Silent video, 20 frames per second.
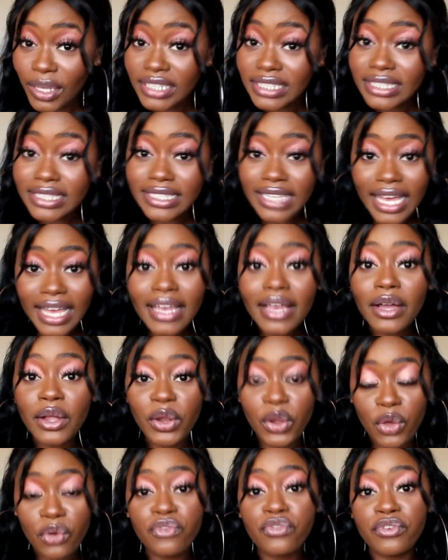it's saying a
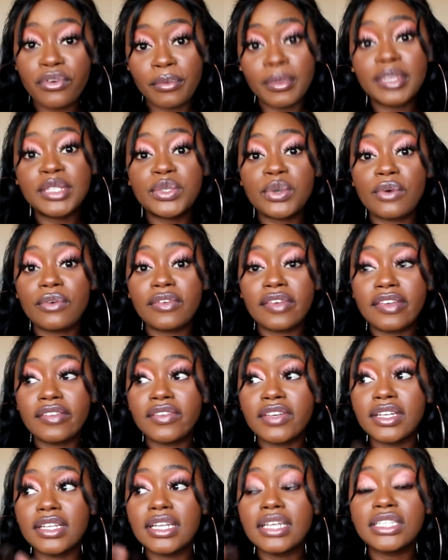lot for me to have
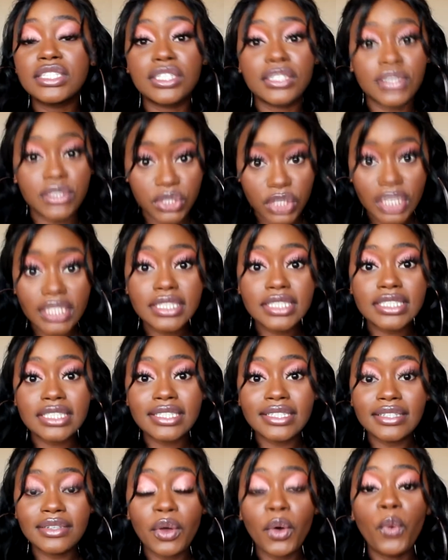even
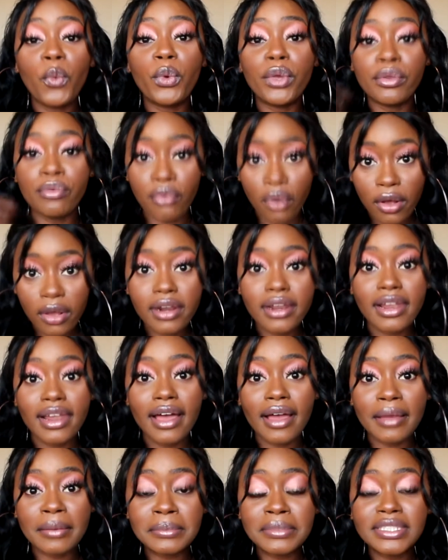suggested we rock
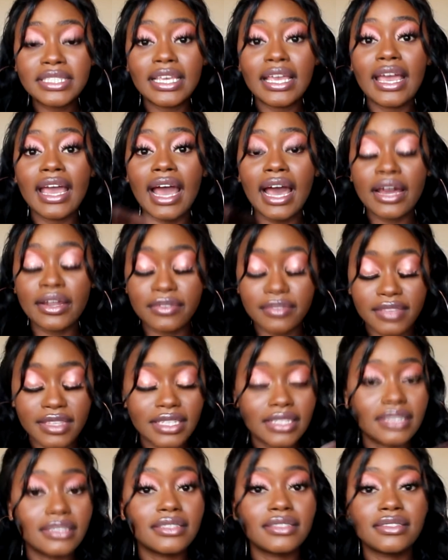climb to get out of
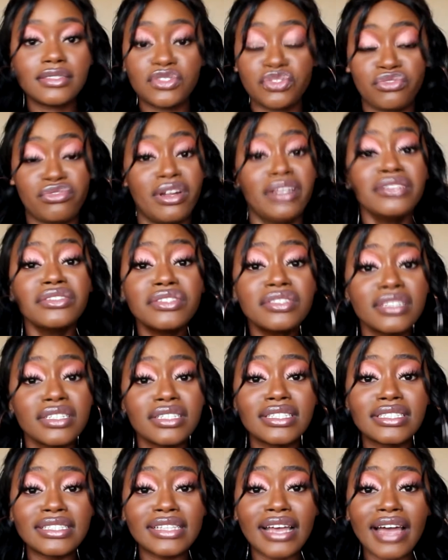these
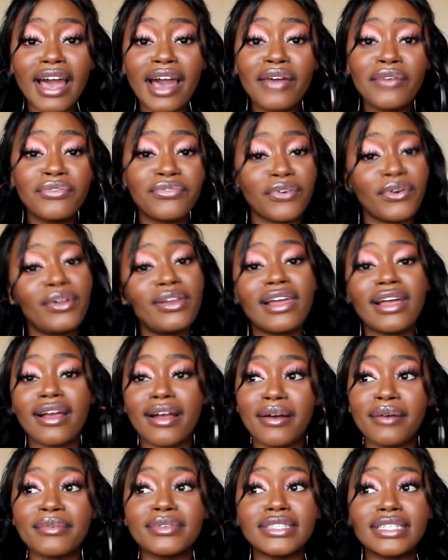trenches. Like, I felt
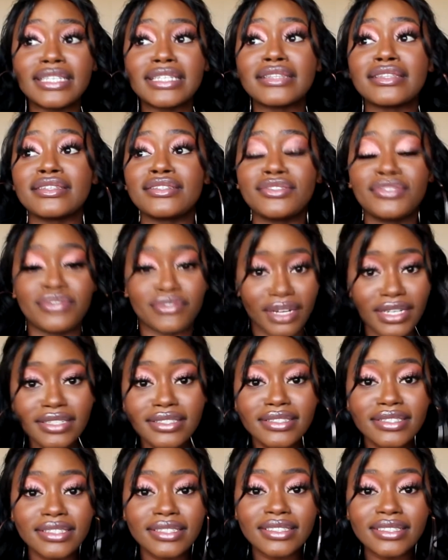like I was in the
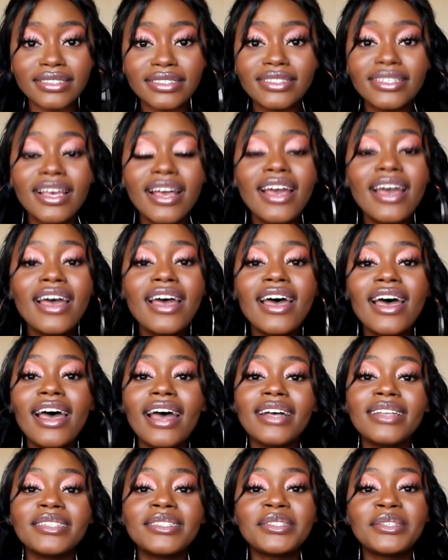trenches.
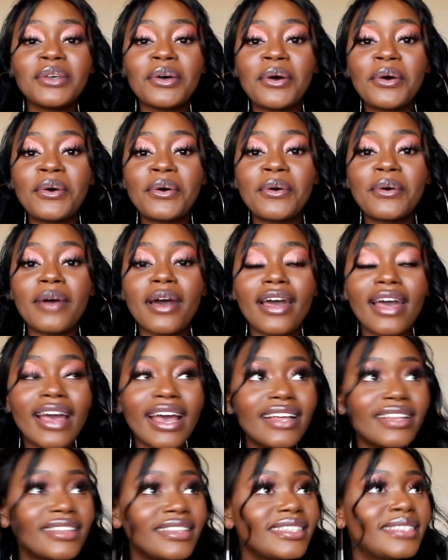And so
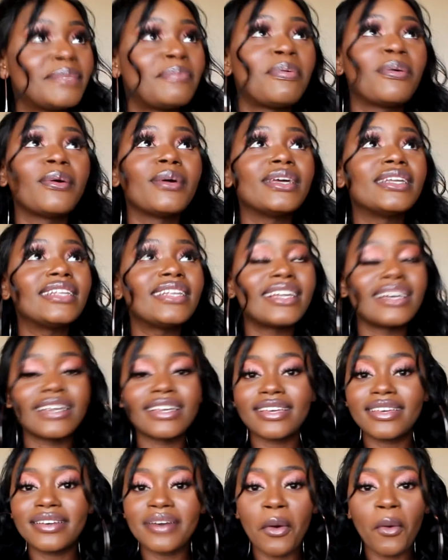at this point,
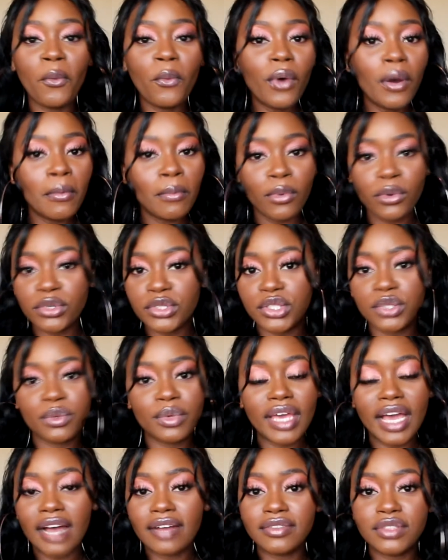like, what more do
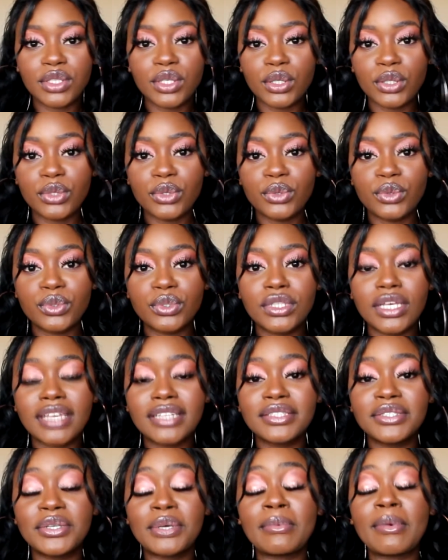we have to lose?
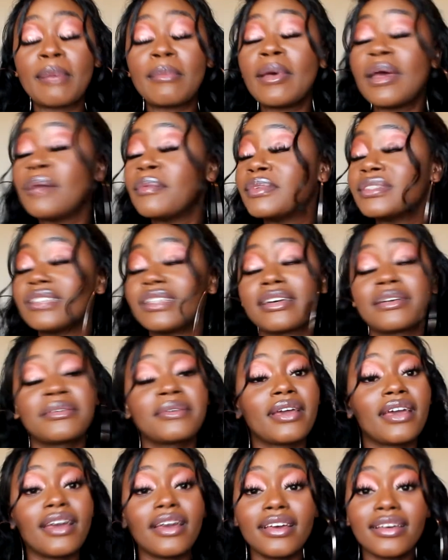And so my man was like,
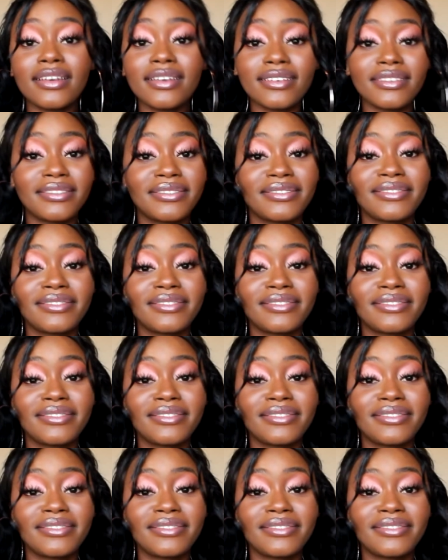okay,